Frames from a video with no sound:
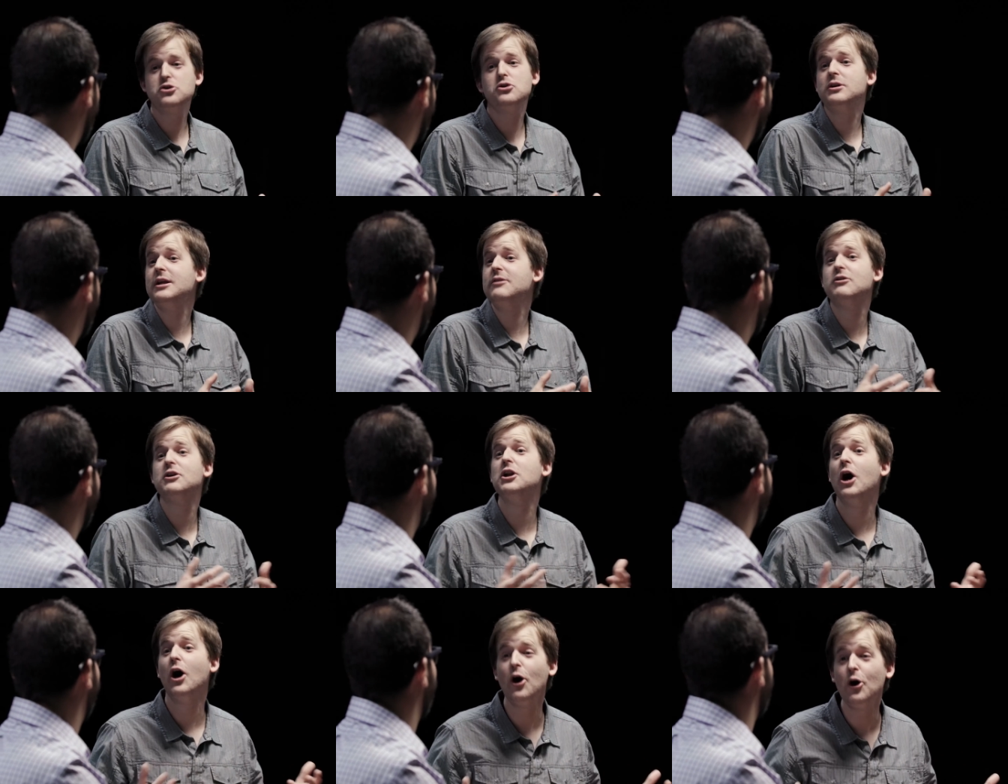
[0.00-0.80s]
You shouldn't
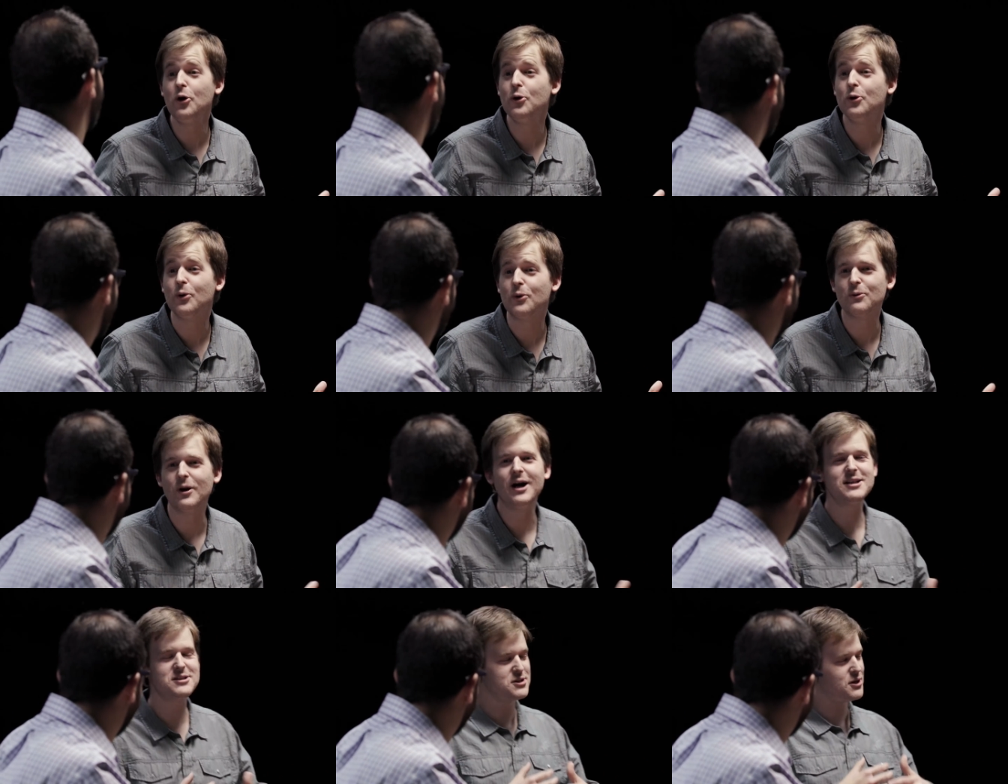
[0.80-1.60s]
even know,
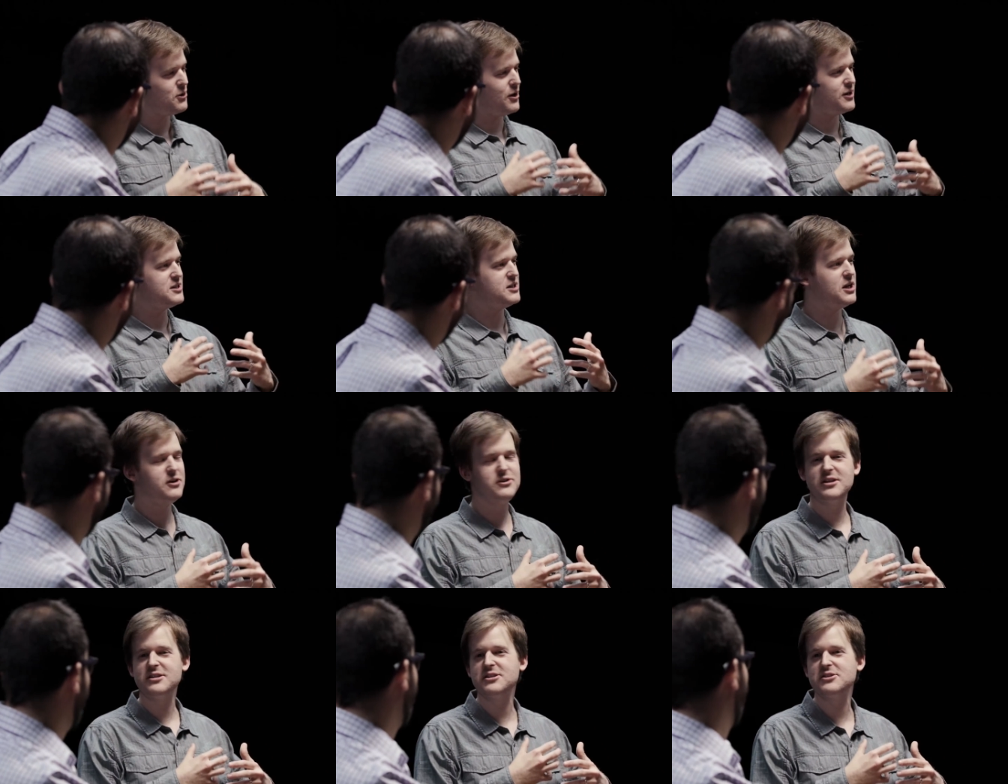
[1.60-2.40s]
right? So this
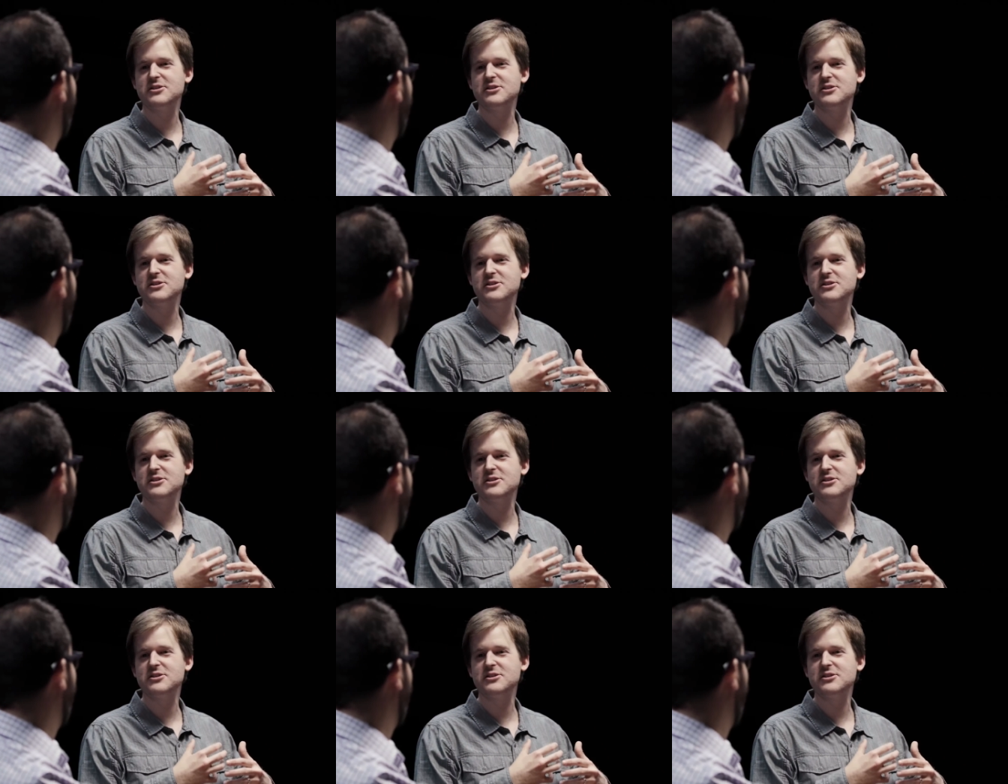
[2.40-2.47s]
is